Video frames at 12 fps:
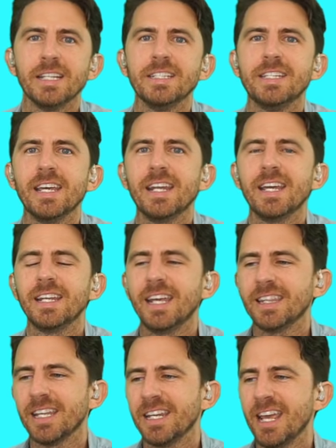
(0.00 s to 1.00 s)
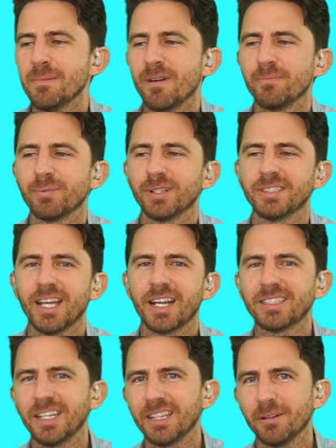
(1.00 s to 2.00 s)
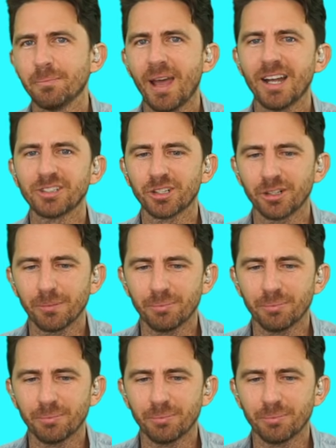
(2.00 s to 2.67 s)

did it in the name of protecting the Bachelor